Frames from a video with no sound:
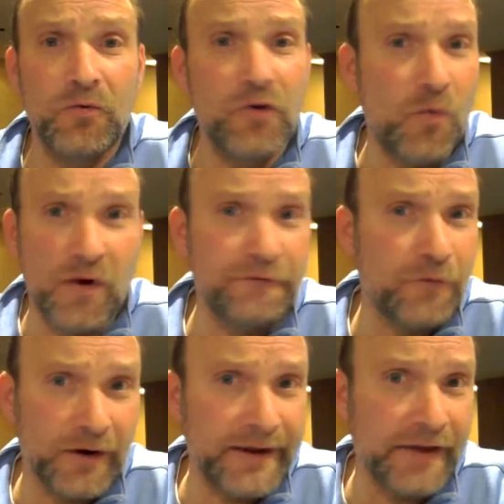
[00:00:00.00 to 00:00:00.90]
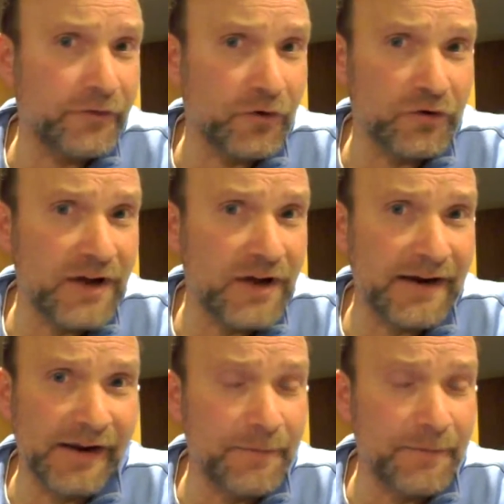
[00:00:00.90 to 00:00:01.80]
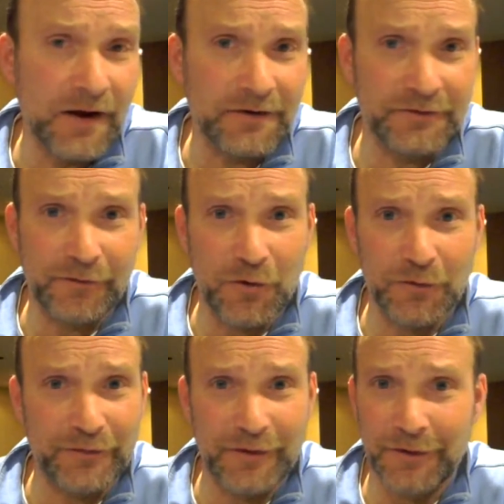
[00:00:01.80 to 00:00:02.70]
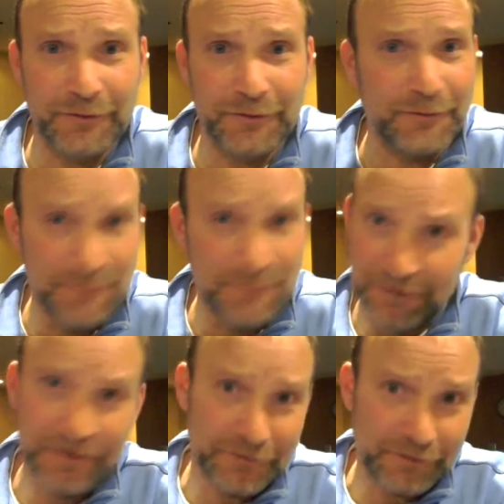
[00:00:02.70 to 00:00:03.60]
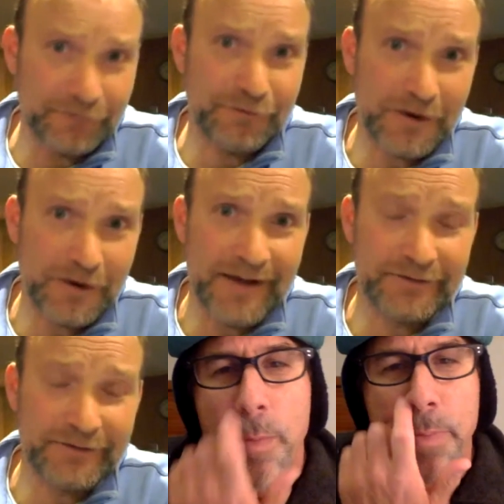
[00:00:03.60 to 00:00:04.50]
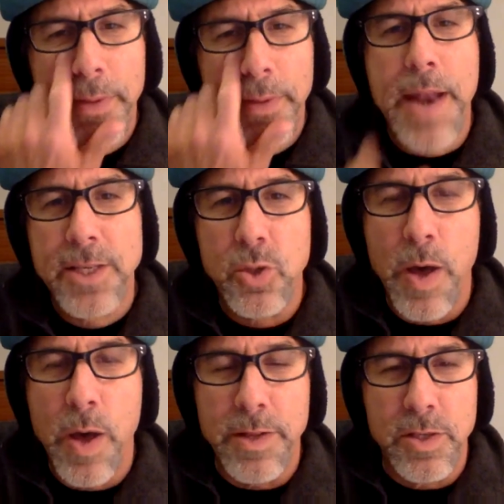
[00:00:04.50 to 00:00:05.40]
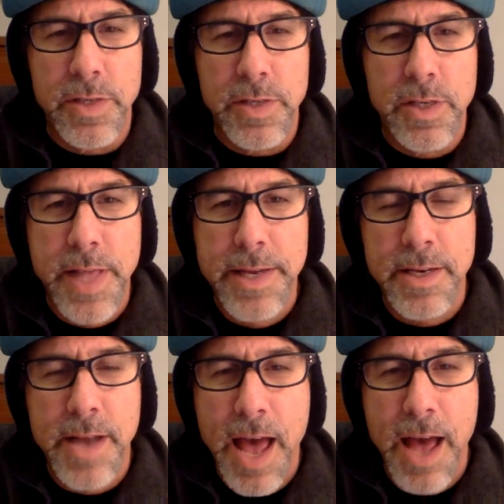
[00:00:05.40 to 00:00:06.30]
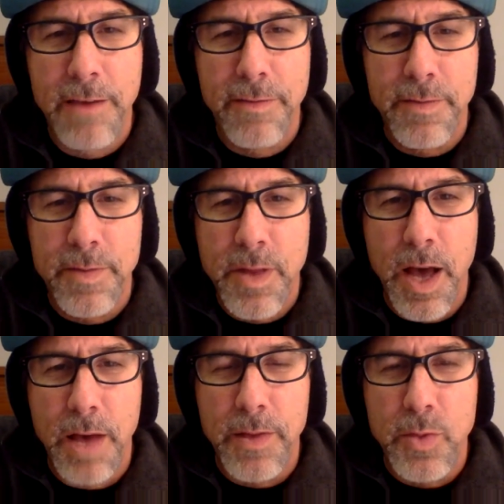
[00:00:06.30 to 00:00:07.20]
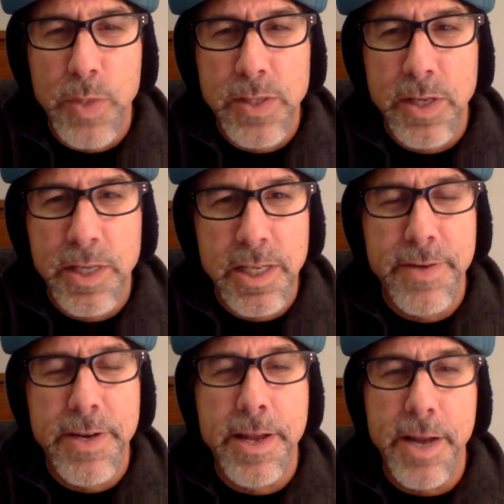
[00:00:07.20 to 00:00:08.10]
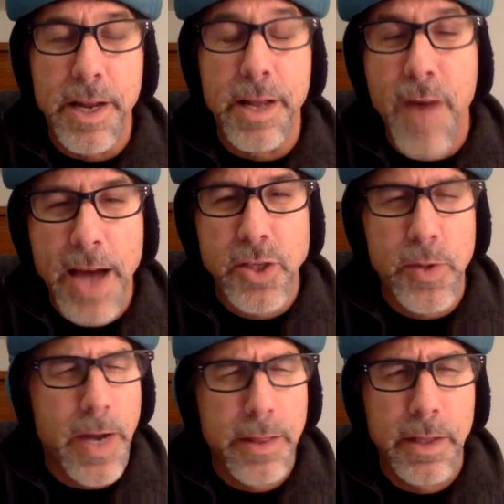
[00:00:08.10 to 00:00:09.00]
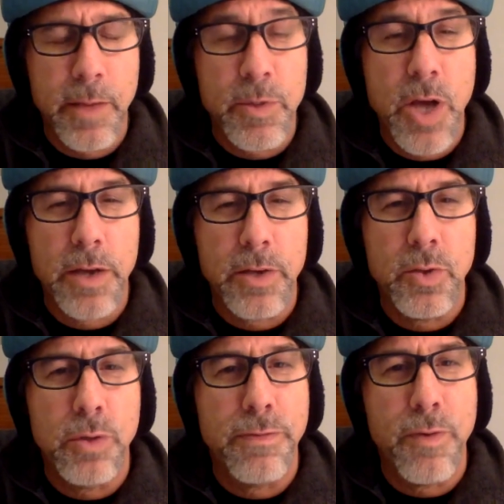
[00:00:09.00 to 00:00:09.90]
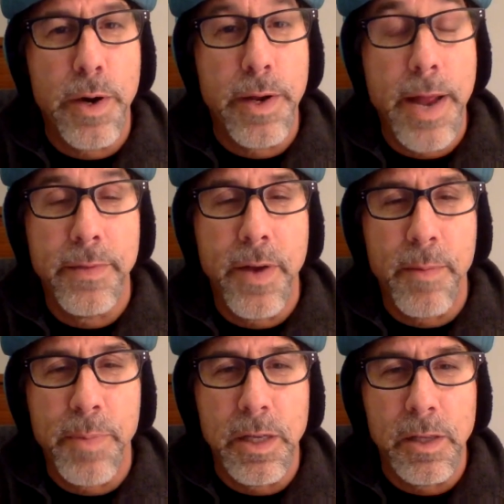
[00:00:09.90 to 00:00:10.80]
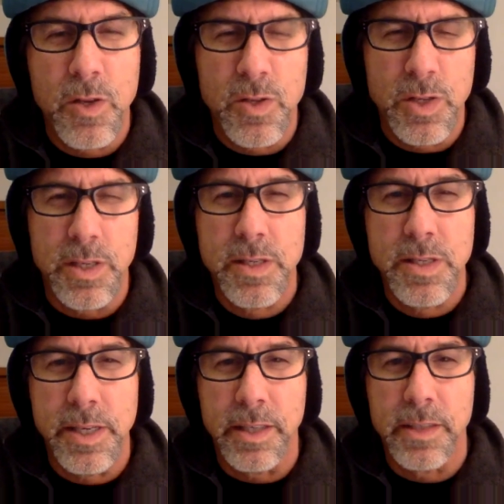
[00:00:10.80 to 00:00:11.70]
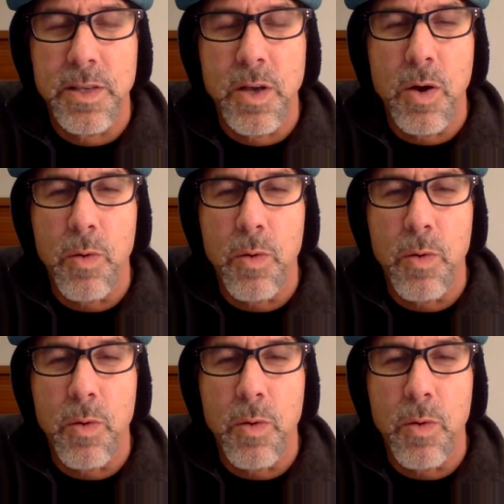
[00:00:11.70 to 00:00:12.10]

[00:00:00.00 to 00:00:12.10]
what forecast they're talking about because, of course, there's millions of forecasts. probably the National Weather Service, because they didn't have the Twin Cities even in an advisory, and I think they were talking 2 to 4, and it ended up being closer to 6. So,